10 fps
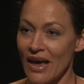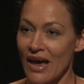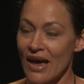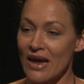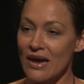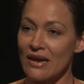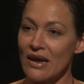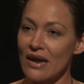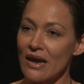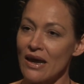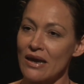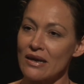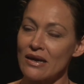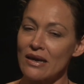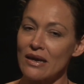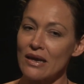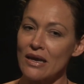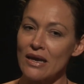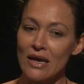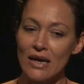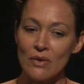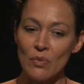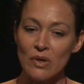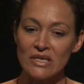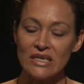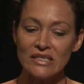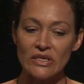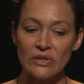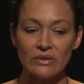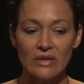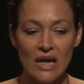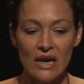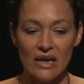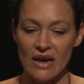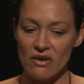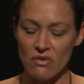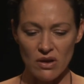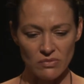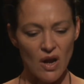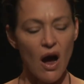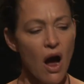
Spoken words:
And it wasn't until later on I was like,